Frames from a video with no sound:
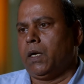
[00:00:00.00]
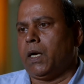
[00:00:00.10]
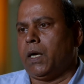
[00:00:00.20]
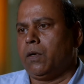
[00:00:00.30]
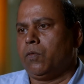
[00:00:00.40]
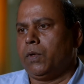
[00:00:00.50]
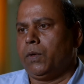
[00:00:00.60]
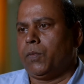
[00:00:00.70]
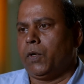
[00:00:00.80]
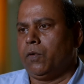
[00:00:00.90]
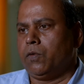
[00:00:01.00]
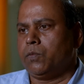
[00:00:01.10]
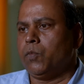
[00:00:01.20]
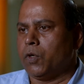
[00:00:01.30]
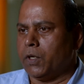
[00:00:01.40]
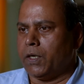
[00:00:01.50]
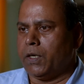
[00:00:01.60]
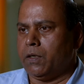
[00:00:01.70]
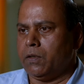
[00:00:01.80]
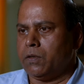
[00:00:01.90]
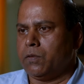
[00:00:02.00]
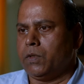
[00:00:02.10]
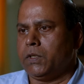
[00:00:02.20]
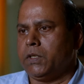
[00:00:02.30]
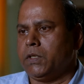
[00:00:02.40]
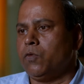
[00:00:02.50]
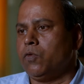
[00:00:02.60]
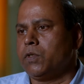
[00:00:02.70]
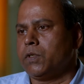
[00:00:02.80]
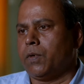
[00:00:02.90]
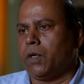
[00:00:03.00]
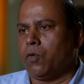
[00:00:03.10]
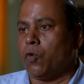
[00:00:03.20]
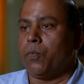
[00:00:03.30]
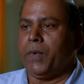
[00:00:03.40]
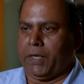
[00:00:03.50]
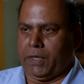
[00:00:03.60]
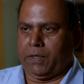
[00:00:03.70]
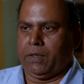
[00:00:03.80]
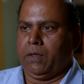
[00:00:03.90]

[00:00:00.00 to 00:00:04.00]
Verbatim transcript: and we produce motor graders, which is used for road making.